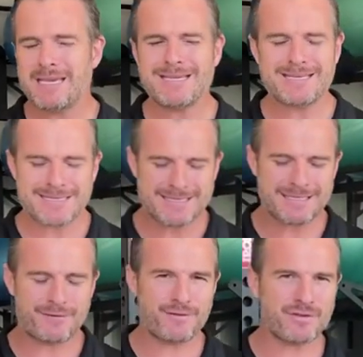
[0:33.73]
you're just
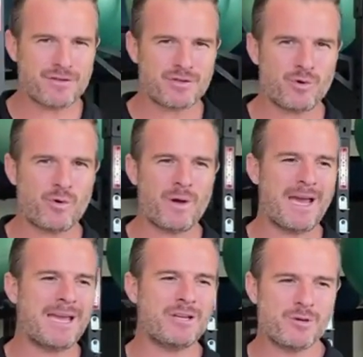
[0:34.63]
stiff and sore
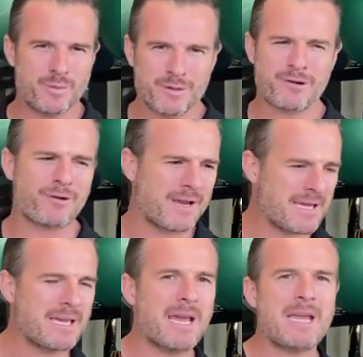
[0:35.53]
and you're a bit
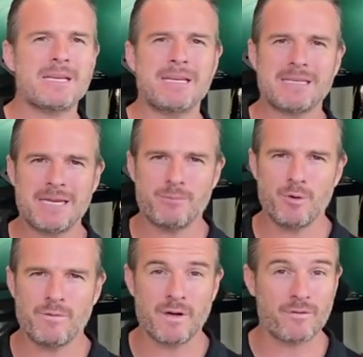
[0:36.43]
creaky and you need to get
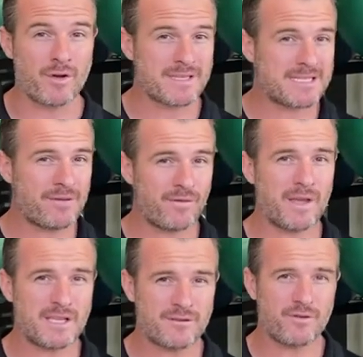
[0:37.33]
moving. I've got 7
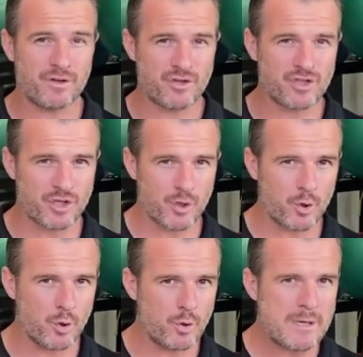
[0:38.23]
things for you to
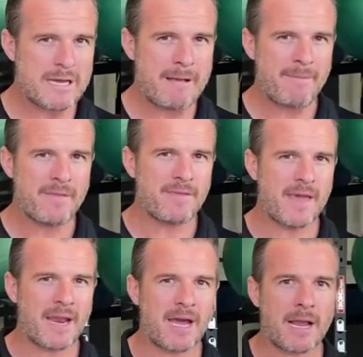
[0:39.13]
do
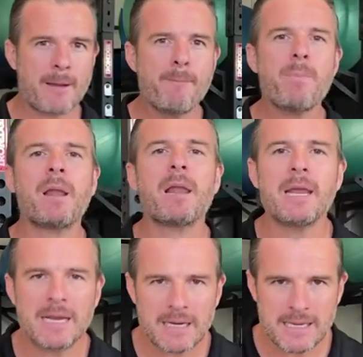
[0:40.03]
that are
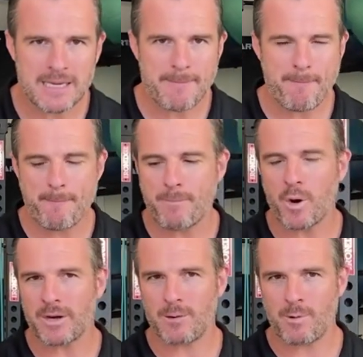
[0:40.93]
completely
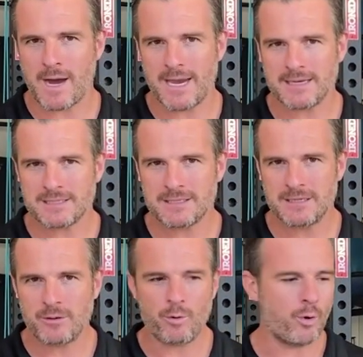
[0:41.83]
body weight
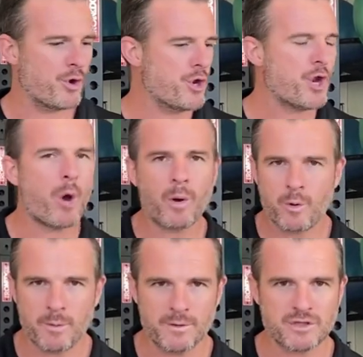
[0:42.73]
or no
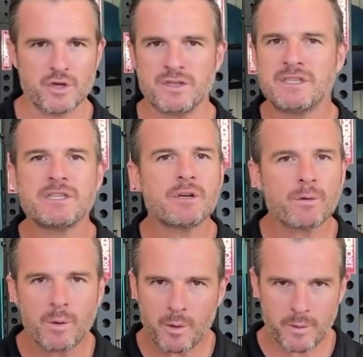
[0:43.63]
equipment. So
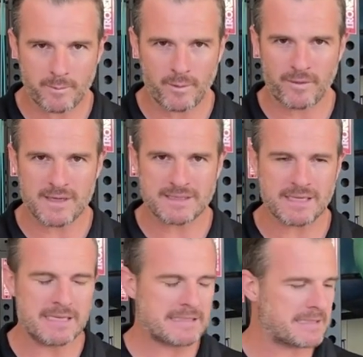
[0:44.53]
zero equipment with this,
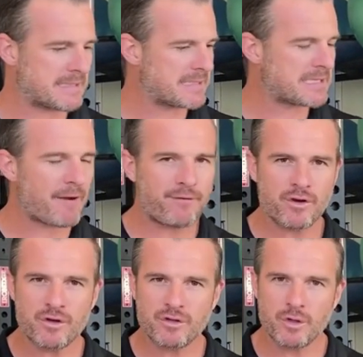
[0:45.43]
it's just stuff
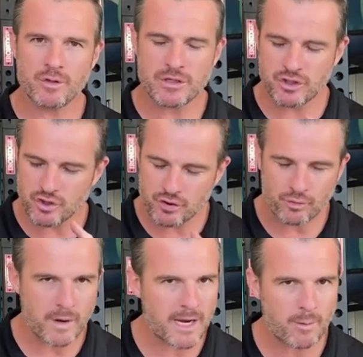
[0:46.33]
you can do
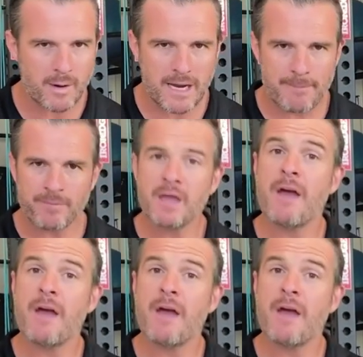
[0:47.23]
straight away,